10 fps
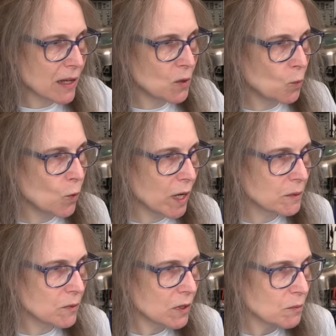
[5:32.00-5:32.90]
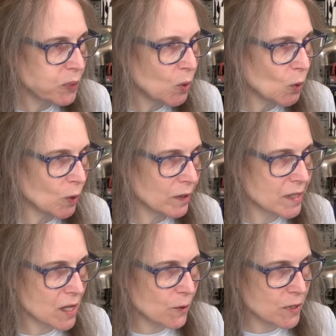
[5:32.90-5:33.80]
out in one pull.
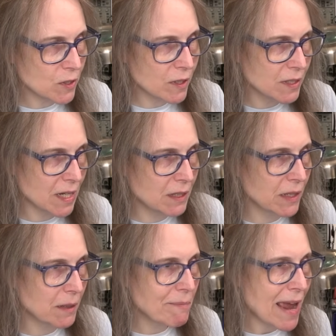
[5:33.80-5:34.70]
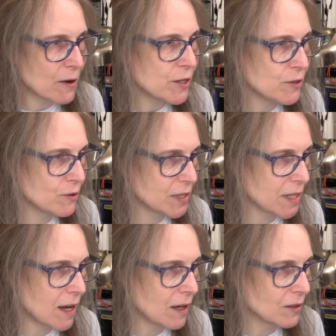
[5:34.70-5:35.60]
So it was sort of done like parachute
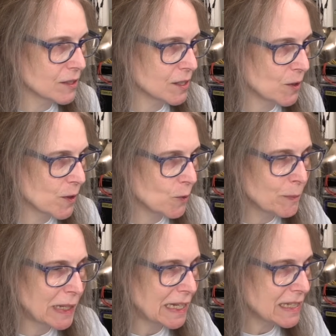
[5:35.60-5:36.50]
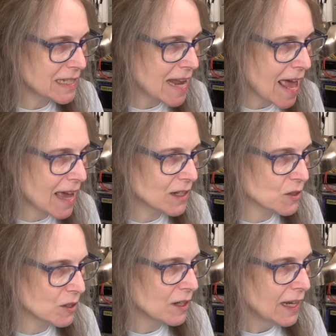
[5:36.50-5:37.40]
style, so there wouldn't be any
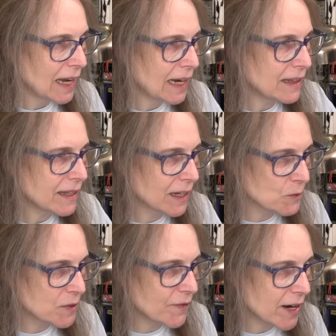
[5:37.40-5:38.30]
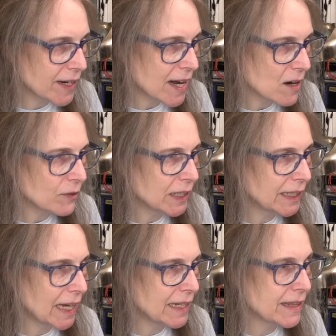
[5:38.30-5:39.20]
snags or anything. It was very carefully
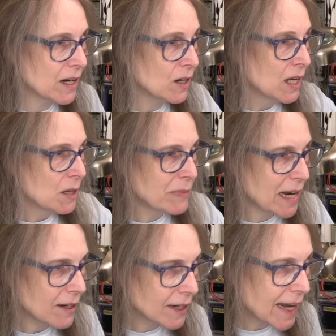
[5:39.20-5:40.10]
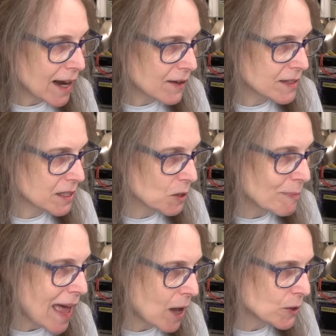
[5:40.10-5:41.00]
laid in there, but I could carry this little
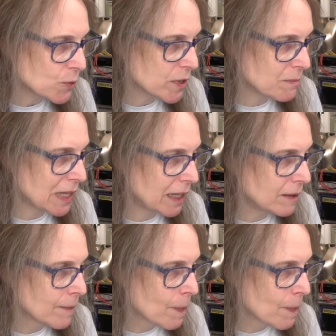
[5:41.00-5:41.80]
pouch with me